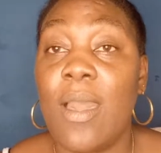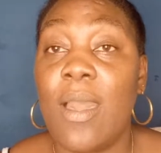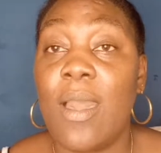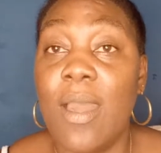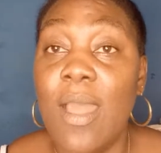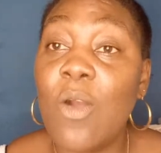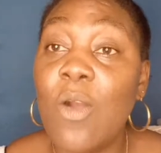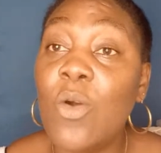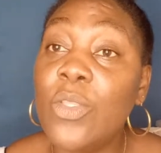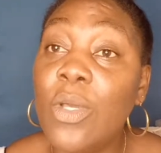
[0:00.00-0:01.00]
Or how
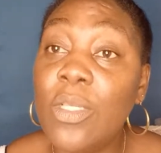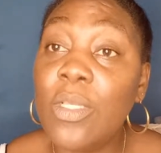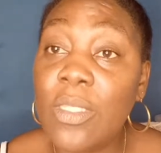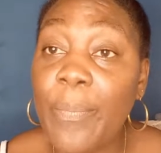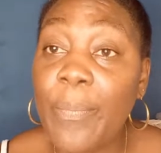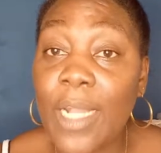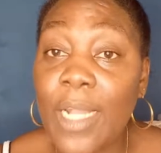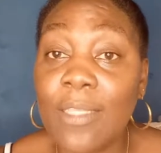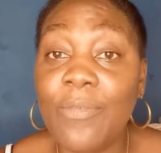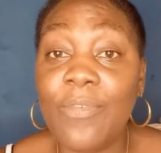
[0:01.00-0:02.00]
does your partner
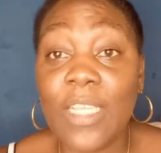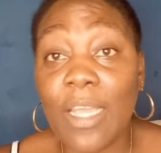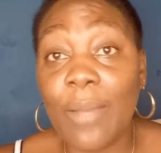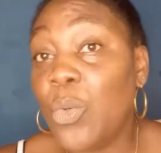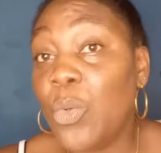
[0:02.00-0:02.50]
feel about